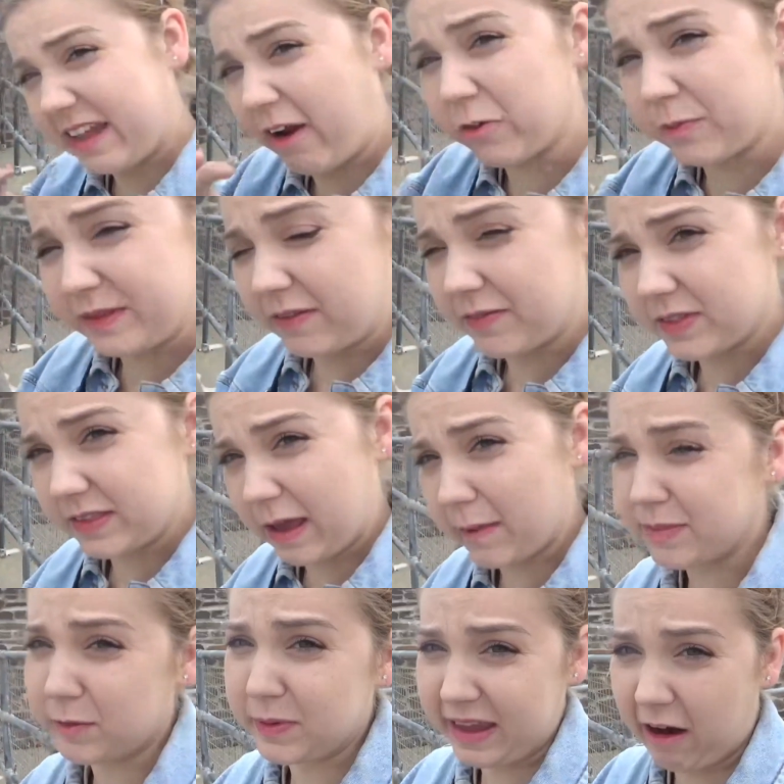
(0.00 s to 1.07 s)
carries me down the
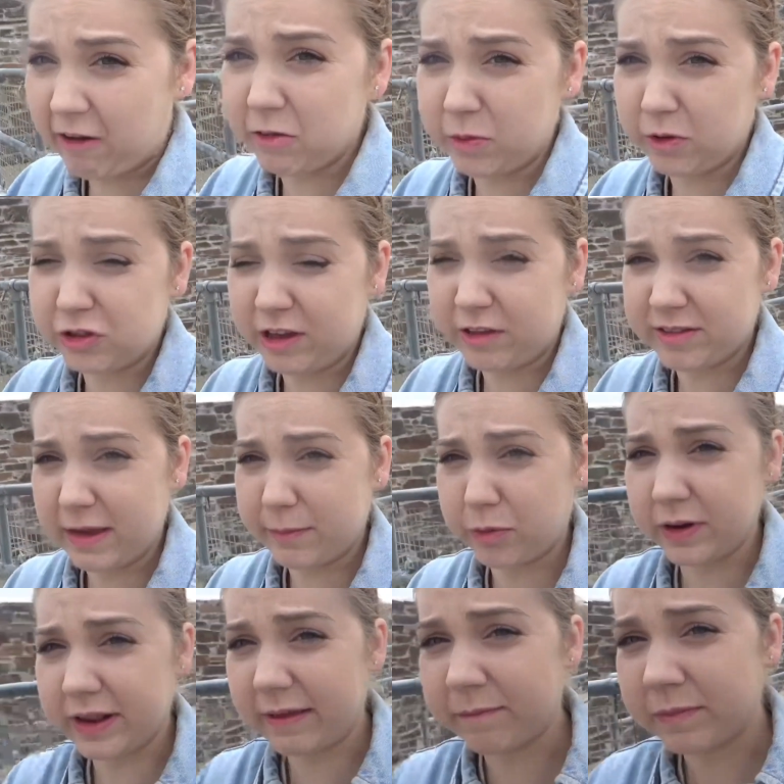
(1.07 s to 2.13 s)
steps and we carry the water down
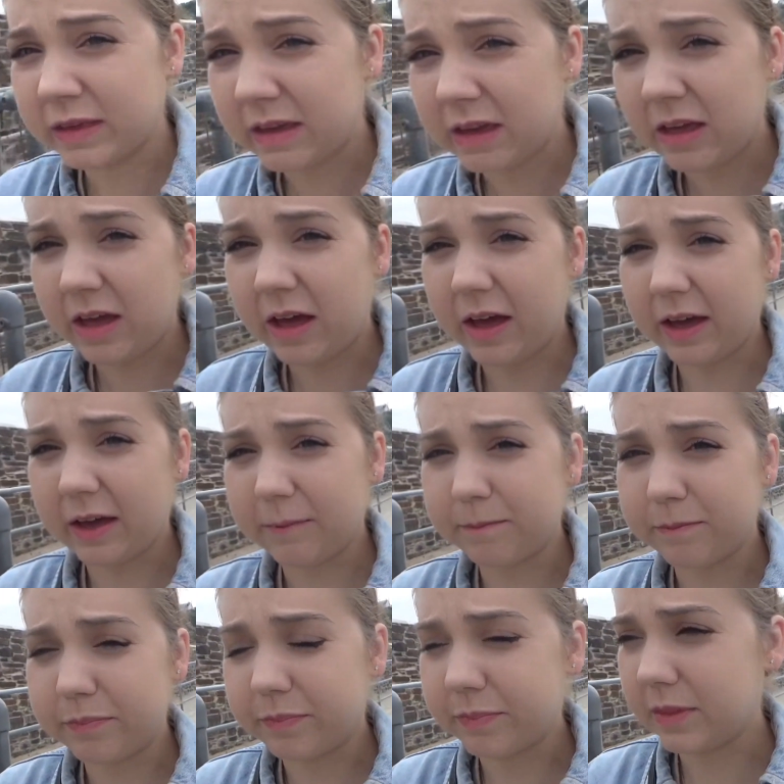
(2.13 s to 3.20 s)
separately. Um,
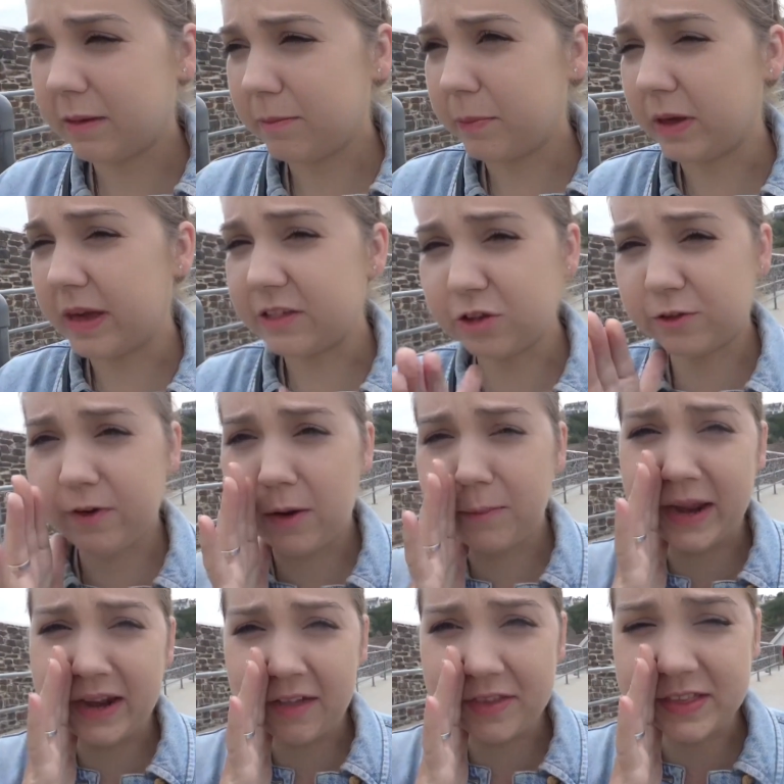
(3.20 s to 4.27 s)
but he just found
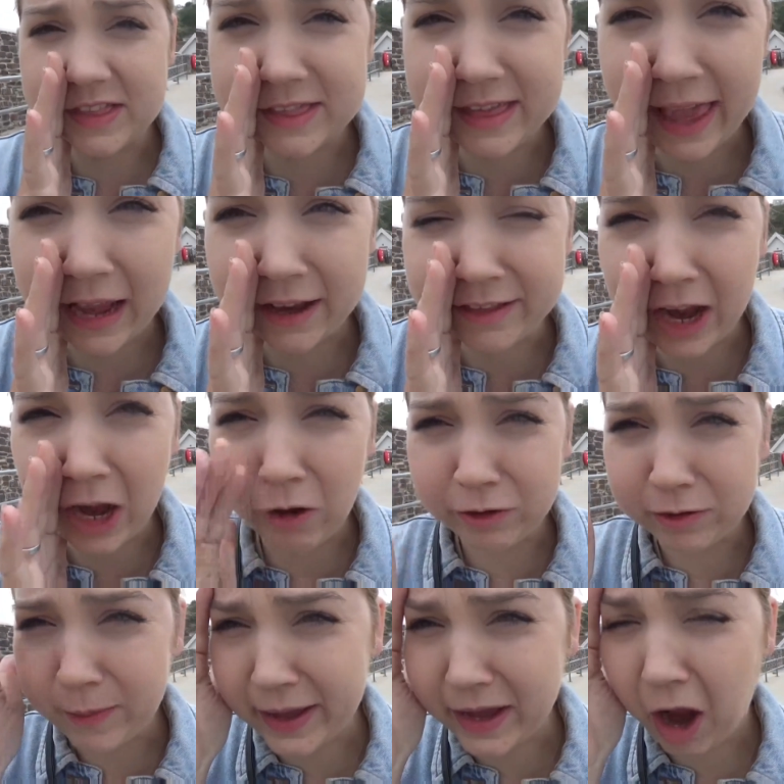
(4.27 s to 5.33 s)
me another stick because I
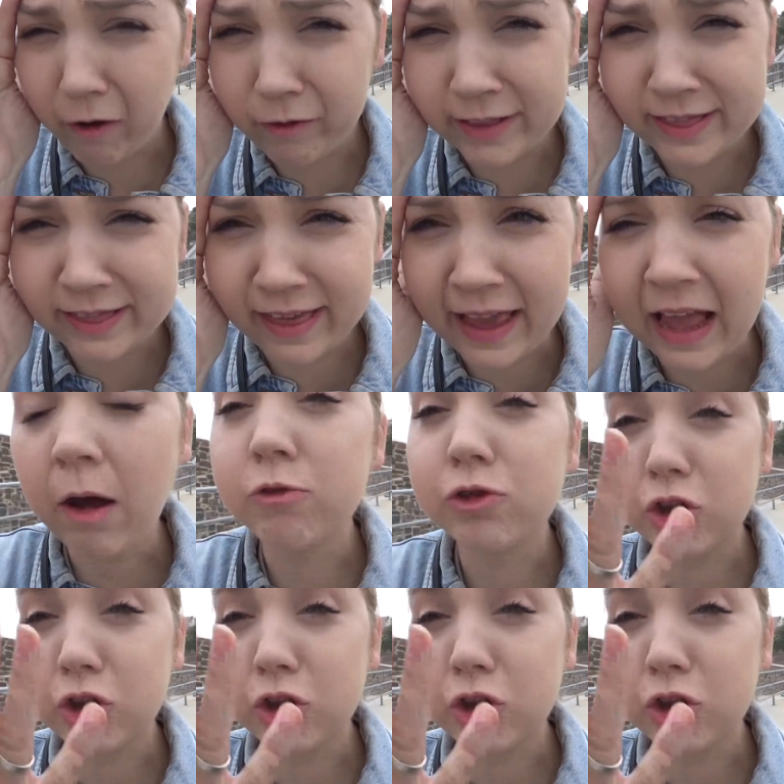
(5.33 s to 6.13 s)
lost my current stick. I was